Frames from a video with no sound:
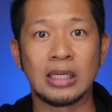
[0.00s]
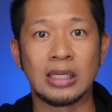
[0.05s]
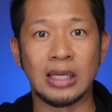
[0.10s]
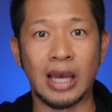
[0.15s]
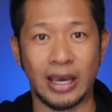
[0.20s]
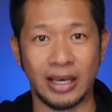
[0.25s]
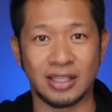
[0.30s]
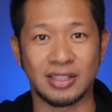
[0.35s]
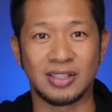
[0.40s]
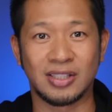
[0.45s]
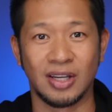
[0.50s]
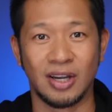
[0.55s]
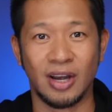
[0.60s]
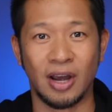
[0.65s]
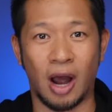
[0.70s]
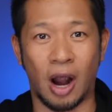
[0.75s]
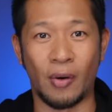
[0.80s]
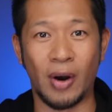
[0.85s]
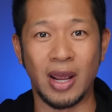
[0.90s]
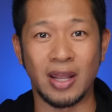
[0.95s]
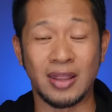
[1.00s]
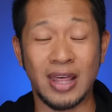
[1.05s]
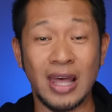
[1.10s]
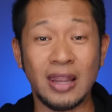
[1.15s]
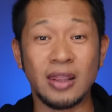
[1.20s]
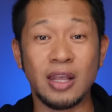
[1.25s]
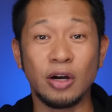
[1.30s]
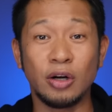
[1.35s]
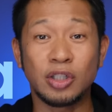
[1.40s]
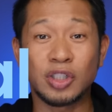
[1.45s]
Yikes. All right,
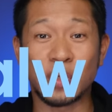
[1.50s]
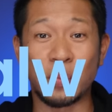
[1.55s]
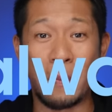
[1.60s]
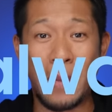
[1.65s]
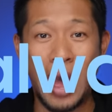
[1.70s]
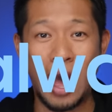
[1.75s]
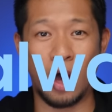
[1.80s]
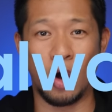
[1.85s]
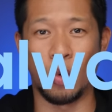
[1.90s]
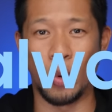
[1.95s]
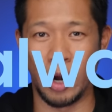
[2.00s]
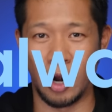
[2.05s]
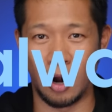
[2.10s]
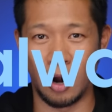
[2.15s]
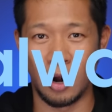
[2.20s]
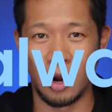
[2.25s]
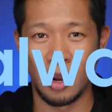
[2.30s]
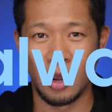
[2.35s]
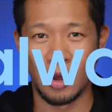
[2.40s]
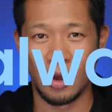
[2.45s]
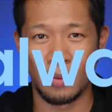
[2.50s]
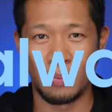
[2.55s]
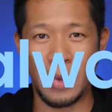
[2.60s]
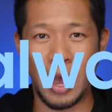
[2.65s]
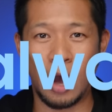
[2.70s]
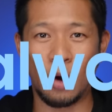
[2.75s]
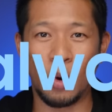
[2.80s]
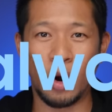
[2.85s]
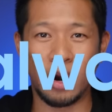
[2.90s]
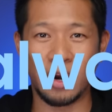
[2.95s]
then there's malware.
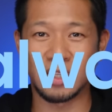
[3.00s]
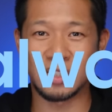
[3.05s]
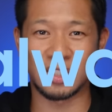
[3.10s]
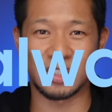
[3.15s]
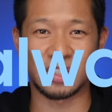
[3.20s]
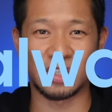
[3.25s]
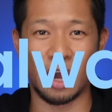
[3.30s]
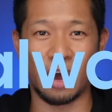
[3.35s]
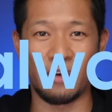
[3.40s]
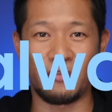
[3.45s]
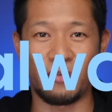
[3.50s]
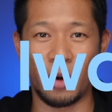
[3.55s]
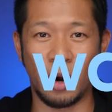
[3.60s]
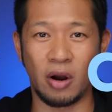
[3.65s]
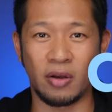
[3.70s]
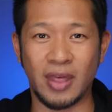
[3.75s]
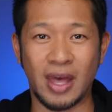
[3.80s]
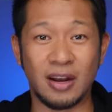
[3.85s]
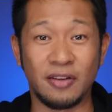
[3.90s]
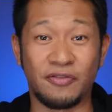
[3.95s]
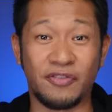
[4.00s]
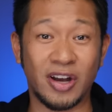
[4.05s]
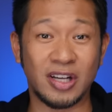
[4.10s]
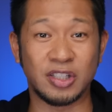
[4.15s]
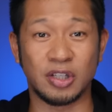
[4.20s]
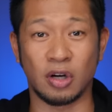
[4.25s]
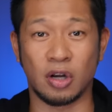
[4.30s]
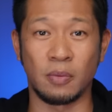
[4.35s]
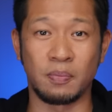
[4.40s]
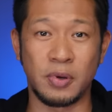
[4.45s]
Malware is a software that
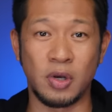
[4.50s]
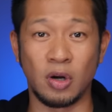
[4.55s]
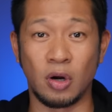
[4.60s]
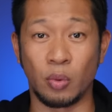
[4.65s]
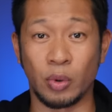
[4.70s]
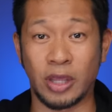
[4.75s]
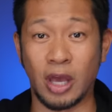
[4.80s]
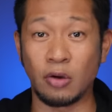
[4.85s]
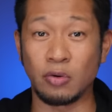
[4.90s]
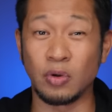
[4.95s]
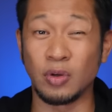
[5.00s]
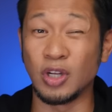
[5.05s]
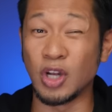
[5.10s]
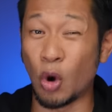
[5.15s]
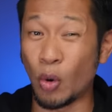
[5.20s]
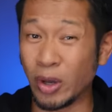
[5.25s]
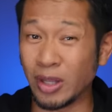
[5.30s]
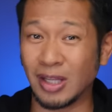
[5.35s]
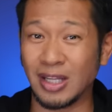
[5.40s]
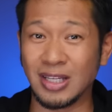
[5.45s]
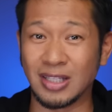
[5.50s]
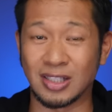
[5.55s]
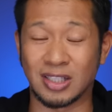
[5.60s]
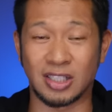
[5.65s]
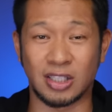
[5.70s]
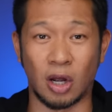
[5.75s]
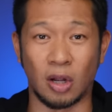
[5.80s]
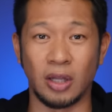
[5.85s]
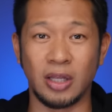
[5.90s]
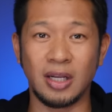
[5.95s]
infects your computer without you knowingly
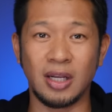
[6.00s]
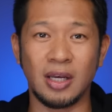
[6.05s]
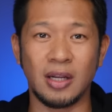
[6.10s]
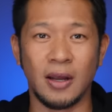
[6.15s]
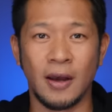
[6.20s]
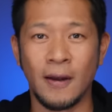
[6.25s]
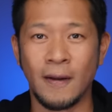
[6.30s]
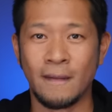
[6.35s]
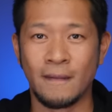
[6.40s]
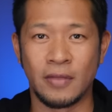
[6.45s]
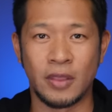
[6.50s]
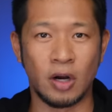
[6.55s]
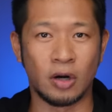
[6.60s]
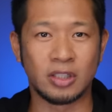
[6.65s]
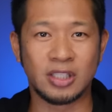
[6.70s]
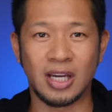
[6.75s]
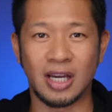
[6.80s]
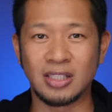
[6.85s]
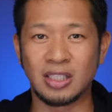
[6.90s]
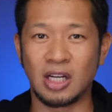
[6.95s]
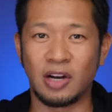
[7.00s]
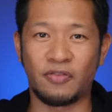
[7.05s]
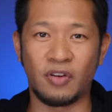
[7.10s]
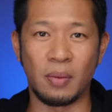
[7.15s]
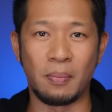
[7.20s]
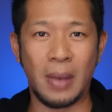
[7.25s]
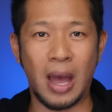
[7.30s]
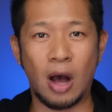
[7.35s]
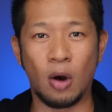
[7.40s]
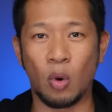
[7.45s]
installing it. There are tons of
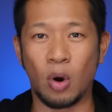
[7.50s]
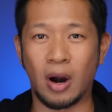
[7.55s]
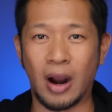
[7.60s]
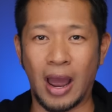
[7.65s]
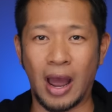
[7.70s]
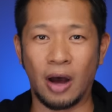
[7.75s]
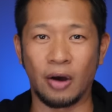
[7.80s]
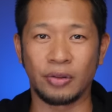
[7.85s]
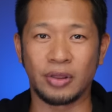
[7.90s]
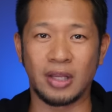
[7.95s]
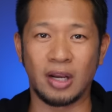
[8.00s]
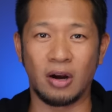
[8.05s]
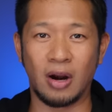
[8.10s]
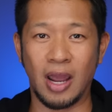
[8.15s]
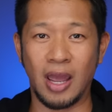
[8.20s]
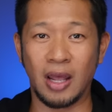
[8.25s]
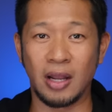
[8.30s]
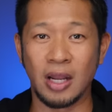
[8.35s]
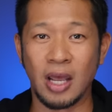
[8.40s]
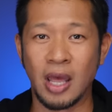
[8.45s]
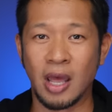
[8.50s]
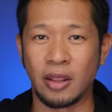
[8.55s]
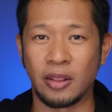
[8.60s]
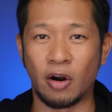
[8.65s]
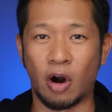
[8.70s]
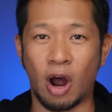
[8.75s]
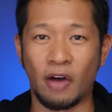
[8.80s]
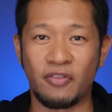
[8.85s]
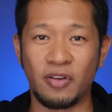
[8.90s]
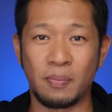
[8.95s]
different malware out there, and
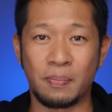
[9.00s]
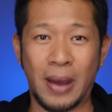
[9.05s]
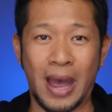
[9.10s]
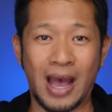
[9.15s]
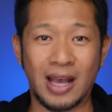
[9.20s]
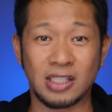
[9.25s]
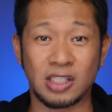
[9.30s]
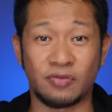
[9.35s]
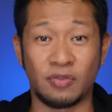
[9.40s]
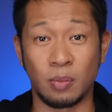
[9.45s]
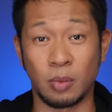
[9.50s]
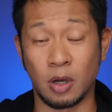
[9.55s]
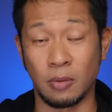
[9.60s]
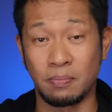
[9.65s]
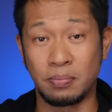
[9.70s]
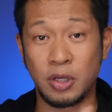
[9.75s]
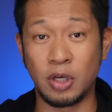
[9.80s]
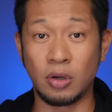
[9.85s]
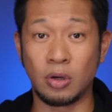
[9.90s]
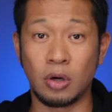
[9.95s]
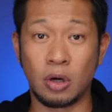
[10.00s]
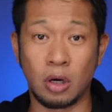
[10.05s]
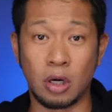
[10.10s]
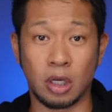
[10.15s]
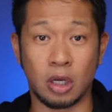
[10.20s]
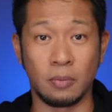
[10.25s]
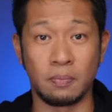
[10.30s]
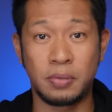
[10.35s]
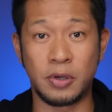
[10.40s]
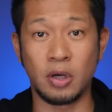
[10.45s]
they're often passed from computer to
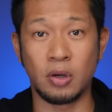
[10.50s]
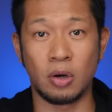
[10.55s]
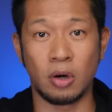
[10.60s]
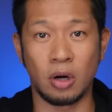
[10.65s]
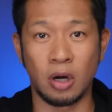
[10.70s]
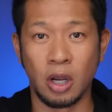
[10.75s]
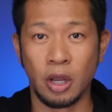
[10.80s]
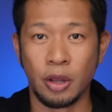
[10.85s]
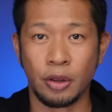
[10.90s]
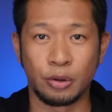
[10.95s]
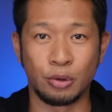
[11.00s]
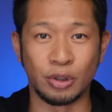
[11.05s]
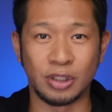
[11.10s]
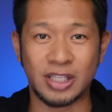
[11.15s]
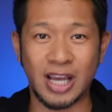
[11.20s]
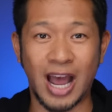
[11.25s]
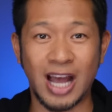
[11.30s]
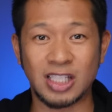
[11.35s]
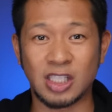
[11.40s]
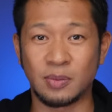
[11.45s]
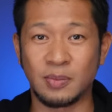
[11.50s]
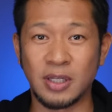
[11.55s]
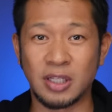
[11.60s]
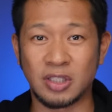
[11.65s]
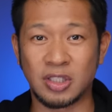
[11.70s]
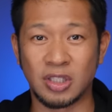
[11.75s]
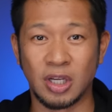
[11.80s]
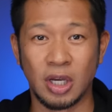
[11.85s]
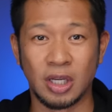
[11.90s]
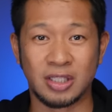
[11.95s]
computer through
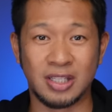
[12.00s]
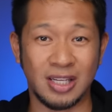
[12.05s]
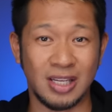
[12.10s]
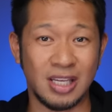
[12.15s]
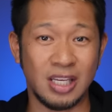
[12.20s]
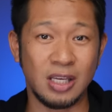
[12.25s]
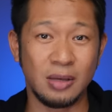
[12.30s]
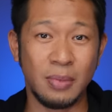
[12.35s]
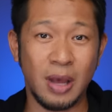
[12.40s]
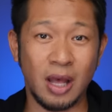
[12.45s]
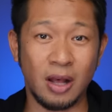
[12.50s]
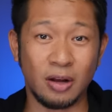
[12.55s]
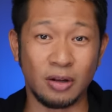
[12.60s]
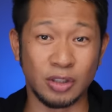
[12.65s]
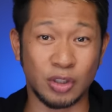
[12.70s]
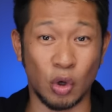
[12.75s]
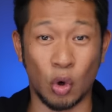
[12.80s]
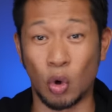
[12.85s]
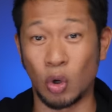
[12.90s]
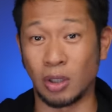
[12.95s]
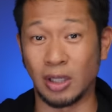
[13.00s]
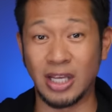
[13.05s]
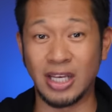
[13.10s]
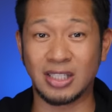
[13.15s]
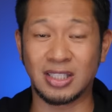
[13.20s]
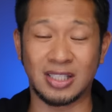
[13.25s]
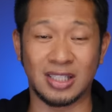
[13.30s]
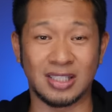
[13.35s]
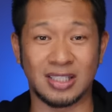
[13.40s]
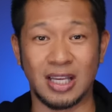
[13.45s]
attachments to emails or
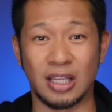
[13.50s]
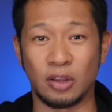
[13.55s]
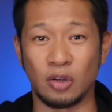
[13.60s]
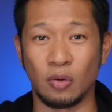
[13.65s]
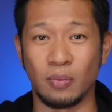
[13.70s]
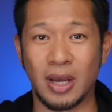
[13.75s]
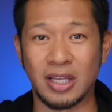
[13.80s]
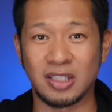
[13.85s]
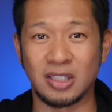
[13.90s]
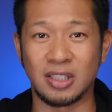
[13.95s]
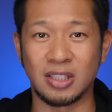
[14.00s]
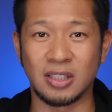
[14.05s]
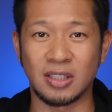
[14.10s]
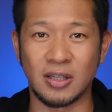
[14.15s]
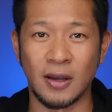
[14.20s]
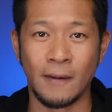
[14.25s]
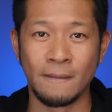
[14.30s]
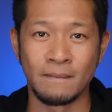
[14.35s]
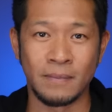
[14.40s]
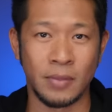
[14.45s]
links sent through messages.